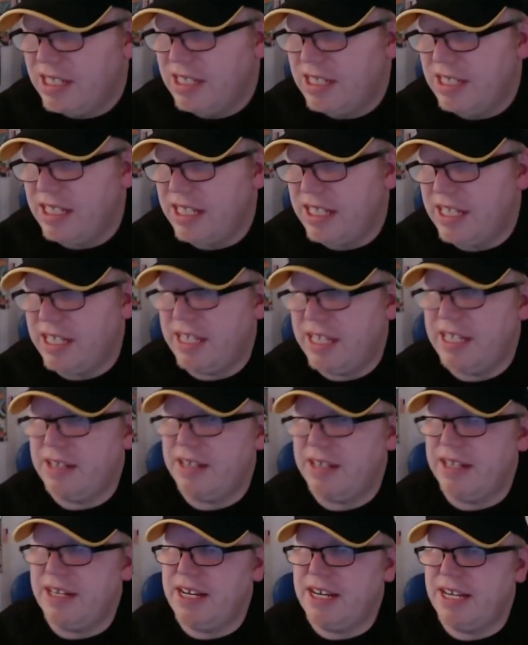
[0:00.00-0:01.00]
And
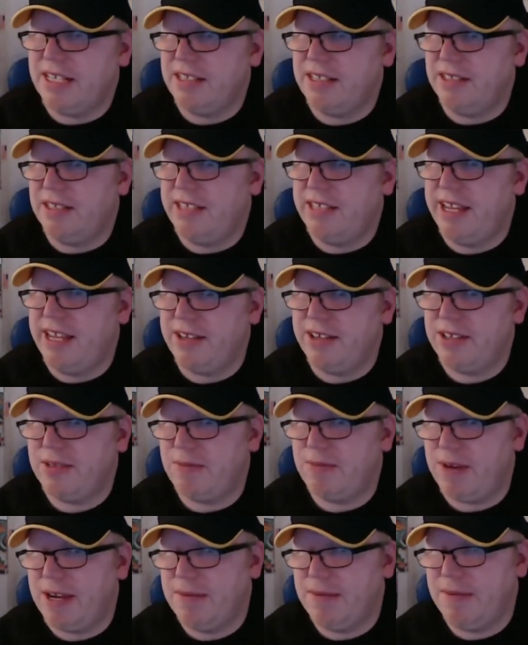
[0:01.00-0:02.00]
again, nice tail
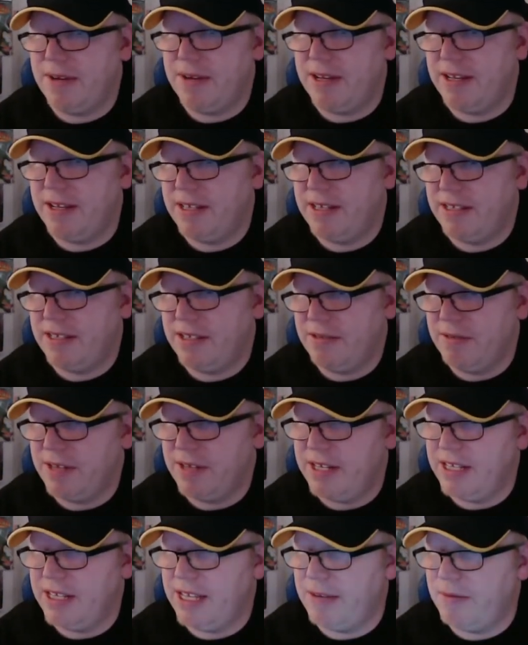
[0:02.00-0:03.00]
swipe. So we're
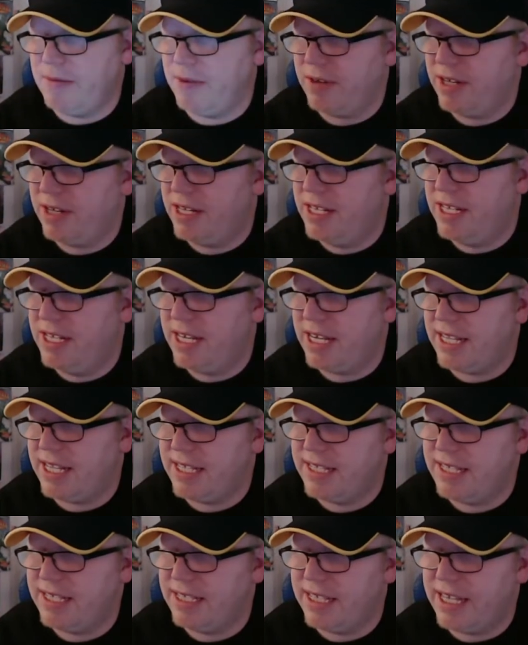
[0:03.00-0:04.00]
getting a lot more
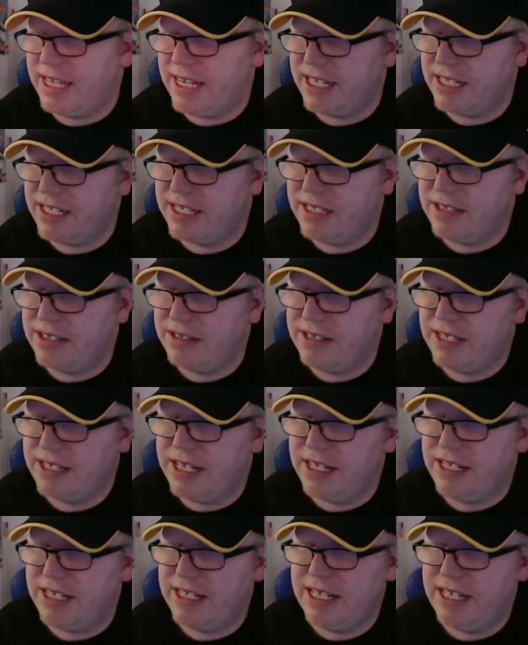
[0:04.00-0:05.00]
Godzilla action. So
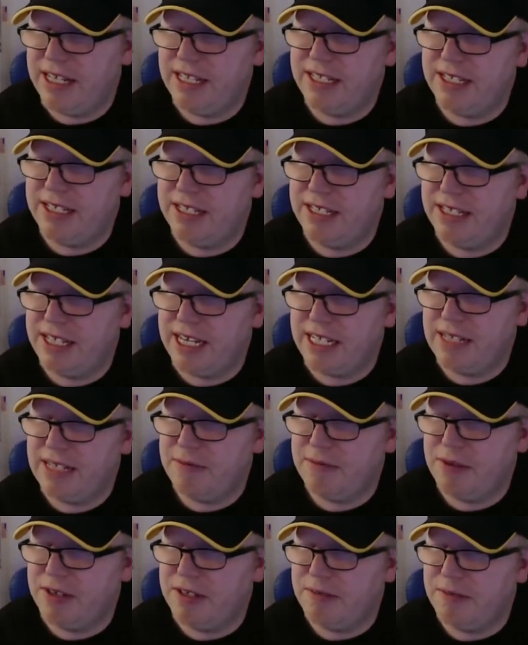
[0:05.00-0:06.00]
Godzilla knocks him
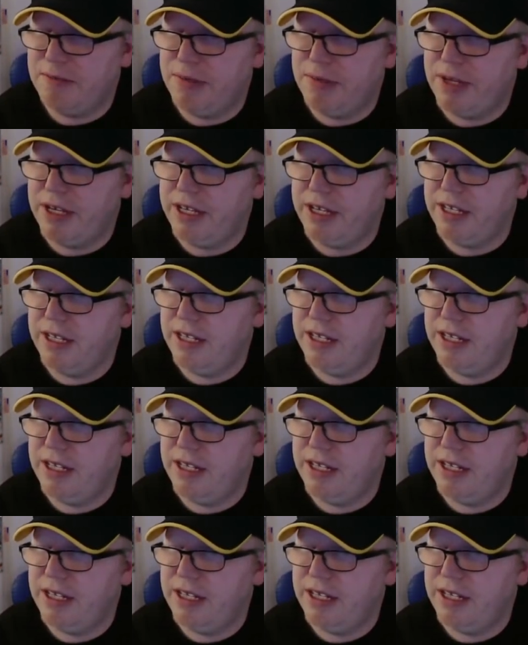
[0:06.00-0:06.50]
on his butt.